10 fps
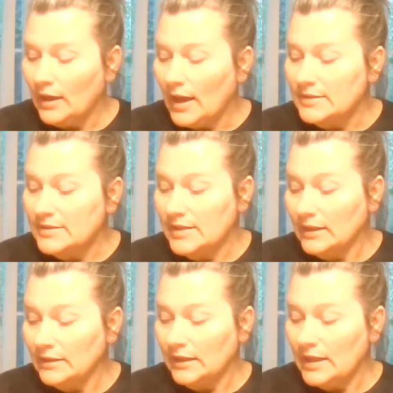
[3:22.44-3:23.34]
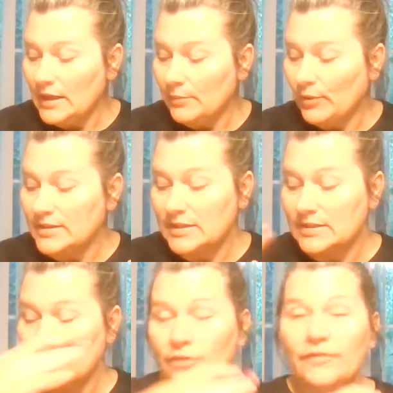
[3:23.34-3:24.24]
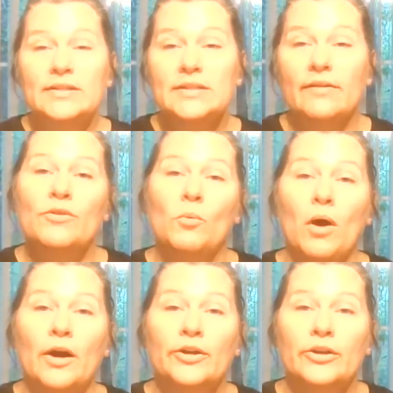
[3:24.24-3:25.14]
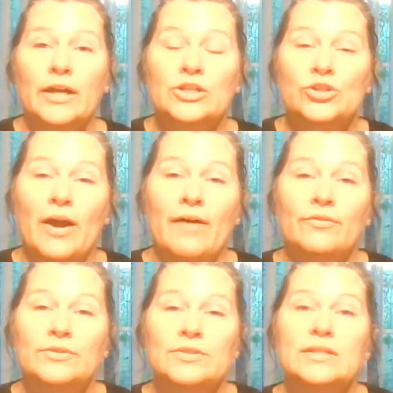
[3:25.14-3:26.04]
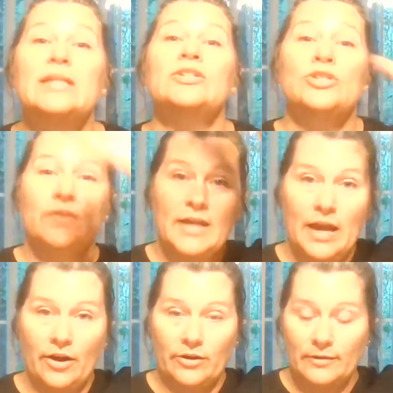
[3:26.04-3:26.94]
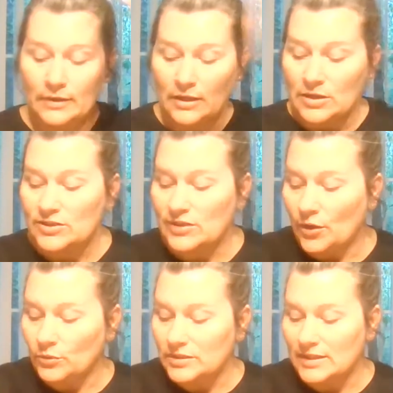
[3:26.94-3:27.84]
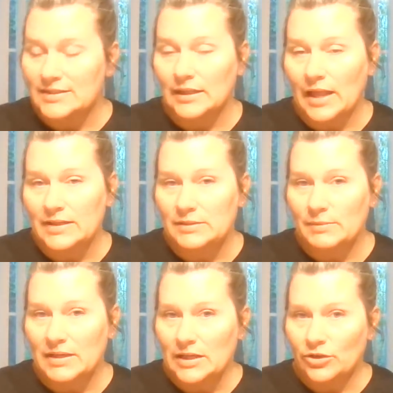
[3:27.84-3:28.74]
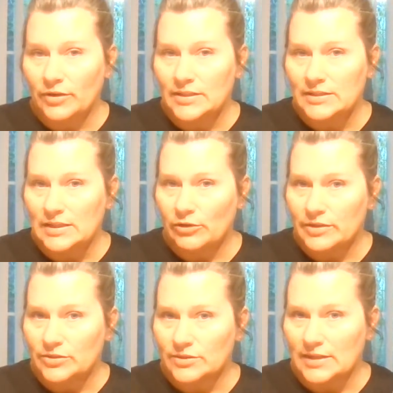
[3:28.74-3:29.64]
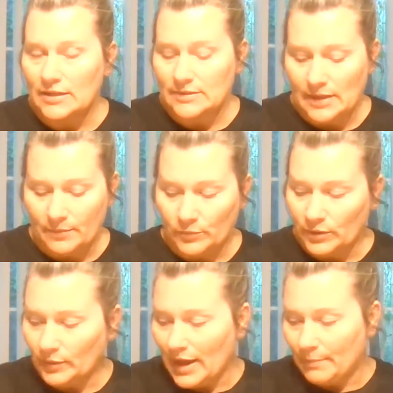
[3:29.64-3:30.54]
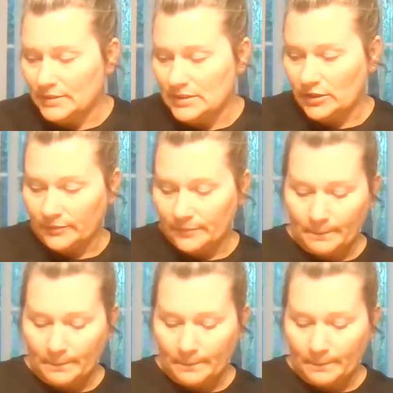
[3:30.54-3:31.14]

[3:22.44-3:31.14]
and suddenly it breaks the surface of the water and travels into the air. So does the light speed increase, decrease, or stay the same? What happens here?